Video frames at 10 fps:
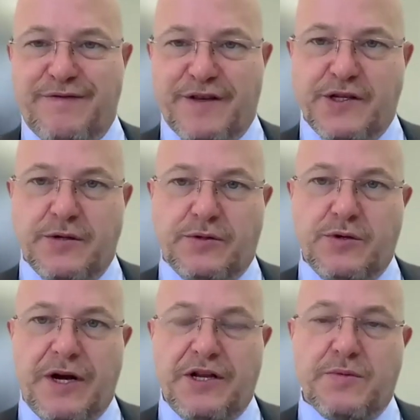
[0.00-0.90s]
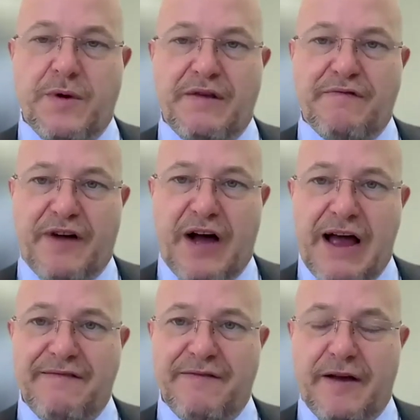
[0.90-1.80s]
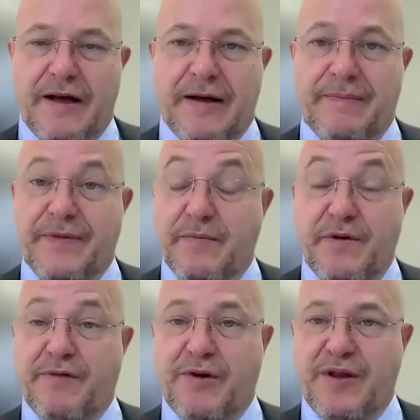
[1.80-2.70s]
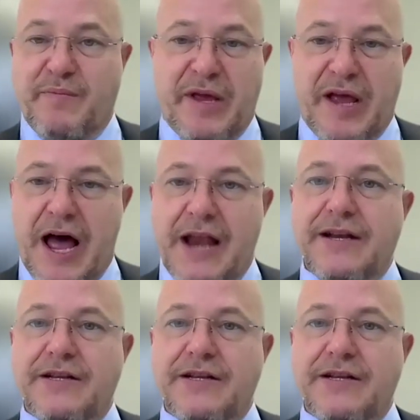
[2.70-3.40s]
in fiscal 2025 that we've already begun.